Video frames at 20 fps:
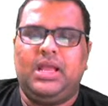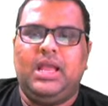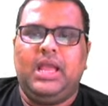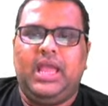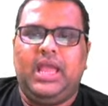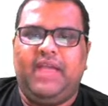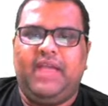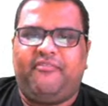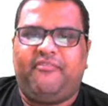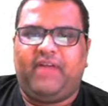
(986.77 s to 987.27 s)

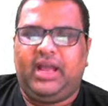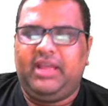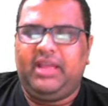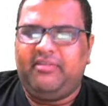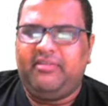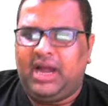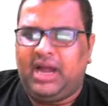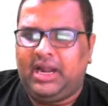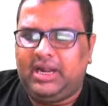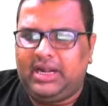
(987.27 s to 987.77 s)
A
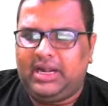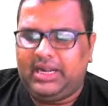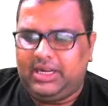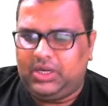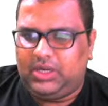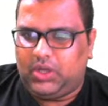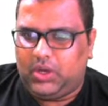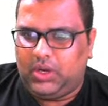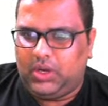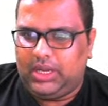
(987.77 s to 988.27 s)

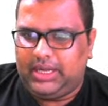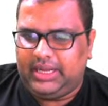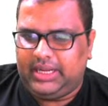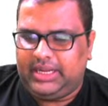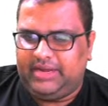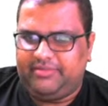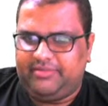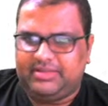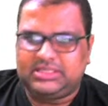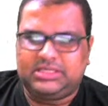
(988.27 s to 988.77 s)
$500
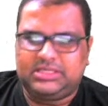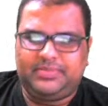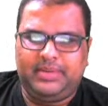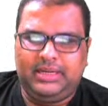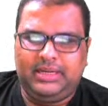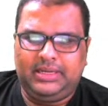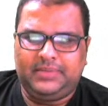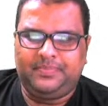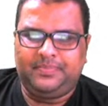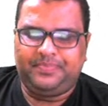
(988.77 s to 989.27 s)

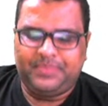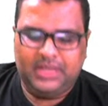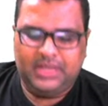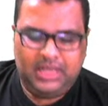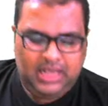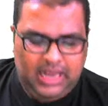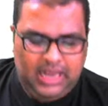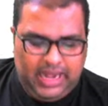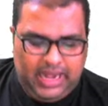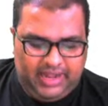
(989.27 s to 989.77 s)
investment
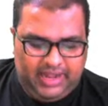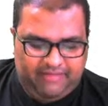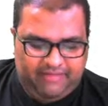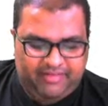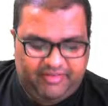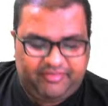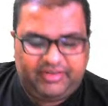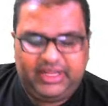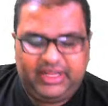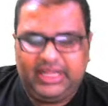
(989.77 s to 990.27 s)
and a
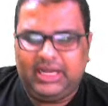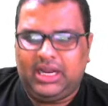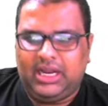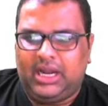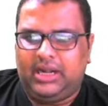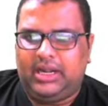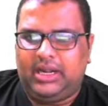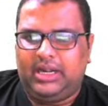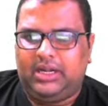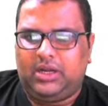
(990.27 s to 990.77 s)

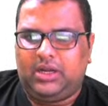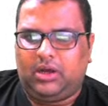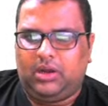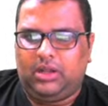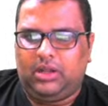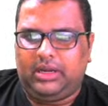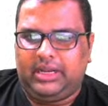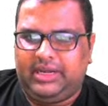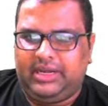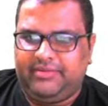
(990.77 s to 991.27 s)

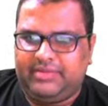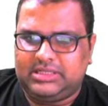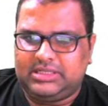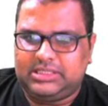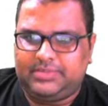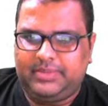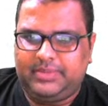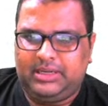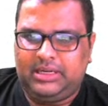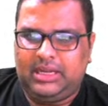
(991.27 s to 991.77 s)
$1,500
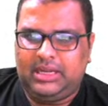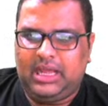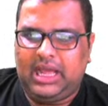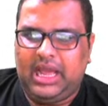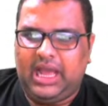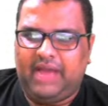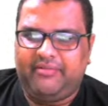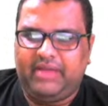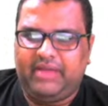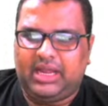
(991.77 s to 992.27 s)
investment
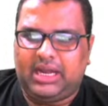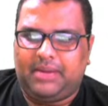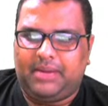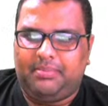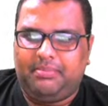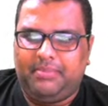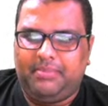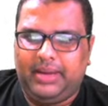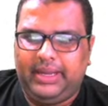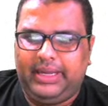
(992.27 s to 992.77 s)
have a
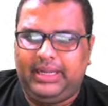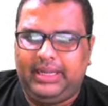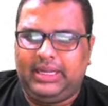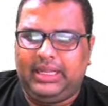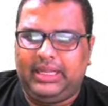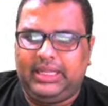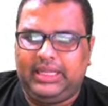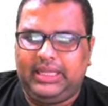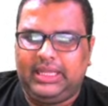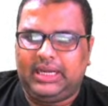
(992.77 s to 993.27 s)
combined
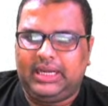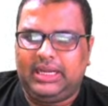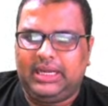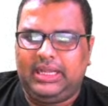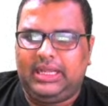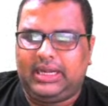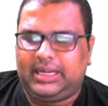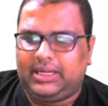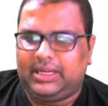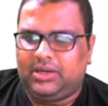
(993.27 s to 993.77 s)
yearly
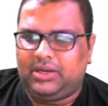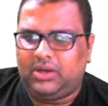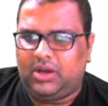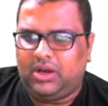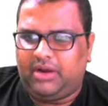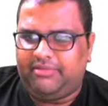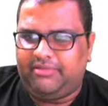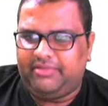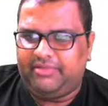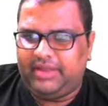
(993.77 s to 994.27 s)
return
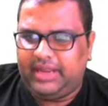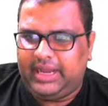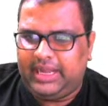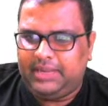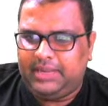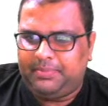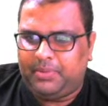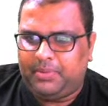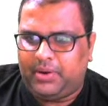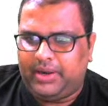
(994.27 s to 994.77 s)
of
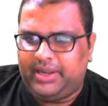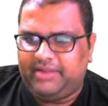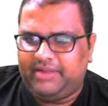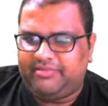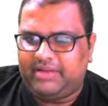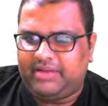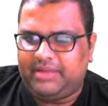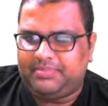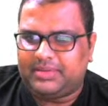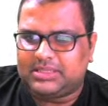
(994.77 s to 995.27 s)

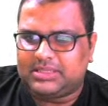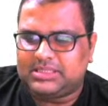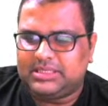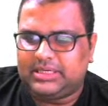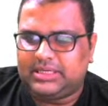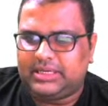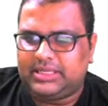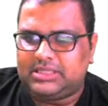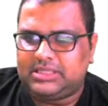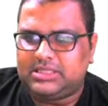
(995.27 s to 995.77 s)
8.5
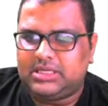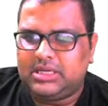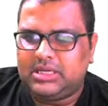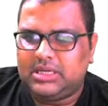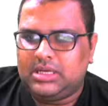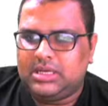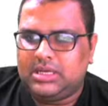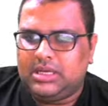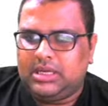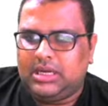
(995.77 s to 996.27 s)
percentage.
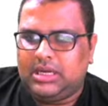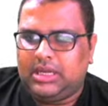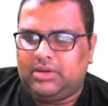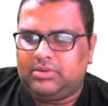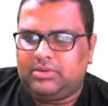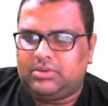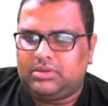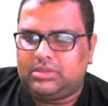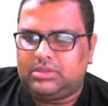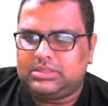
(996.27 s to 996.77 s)

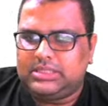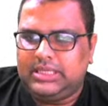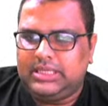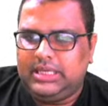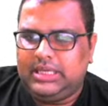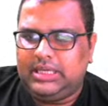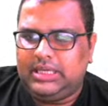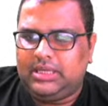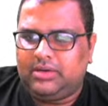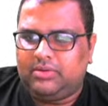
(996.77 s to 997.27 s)
Now
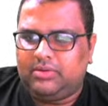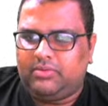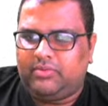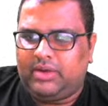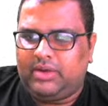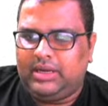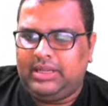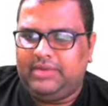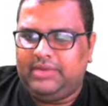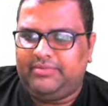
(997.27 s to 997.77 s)
see here,
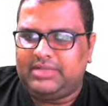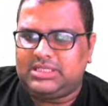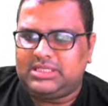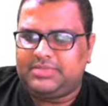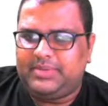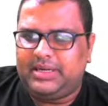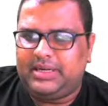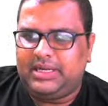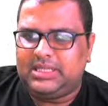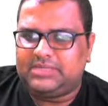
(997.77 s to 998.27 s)
one
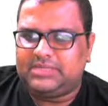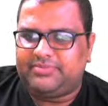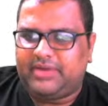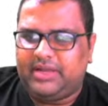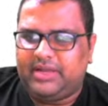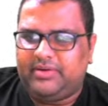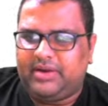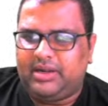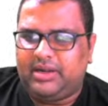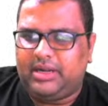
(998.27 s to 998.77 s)
investment is
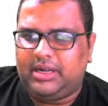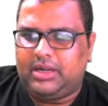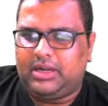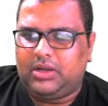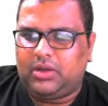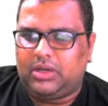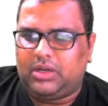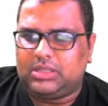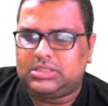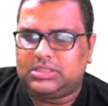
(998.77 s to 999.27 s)

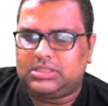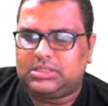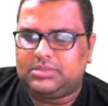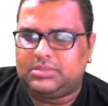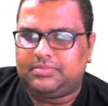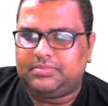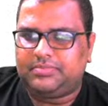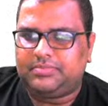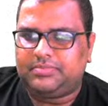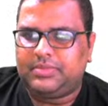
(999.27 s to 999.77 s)
$500,
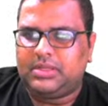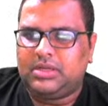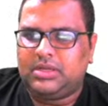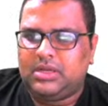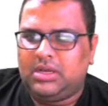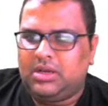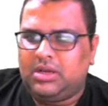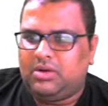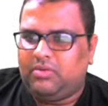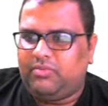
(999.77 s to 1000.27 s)

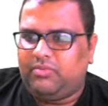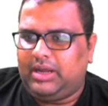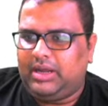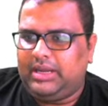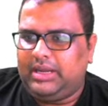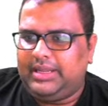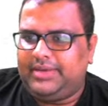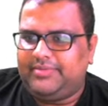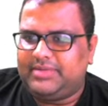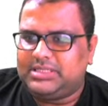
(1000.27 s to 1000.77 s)
one
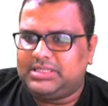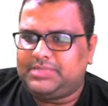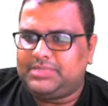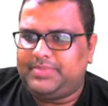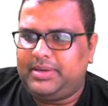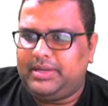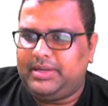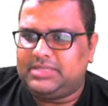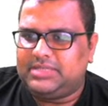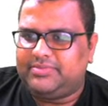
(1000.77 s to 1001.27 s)

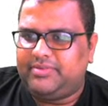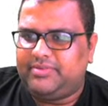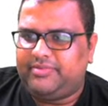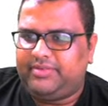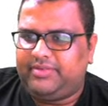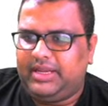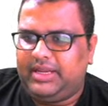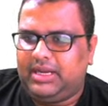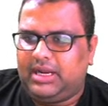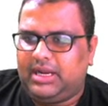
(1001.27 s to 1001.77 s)
investment is
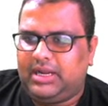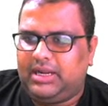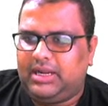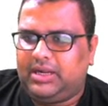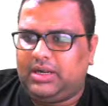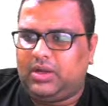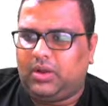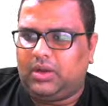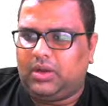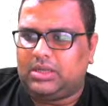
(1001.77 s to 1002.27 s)

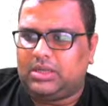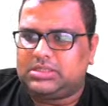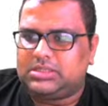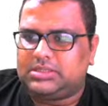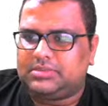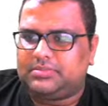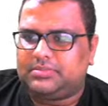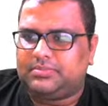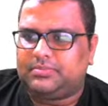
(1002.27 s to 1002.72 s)
$1,500.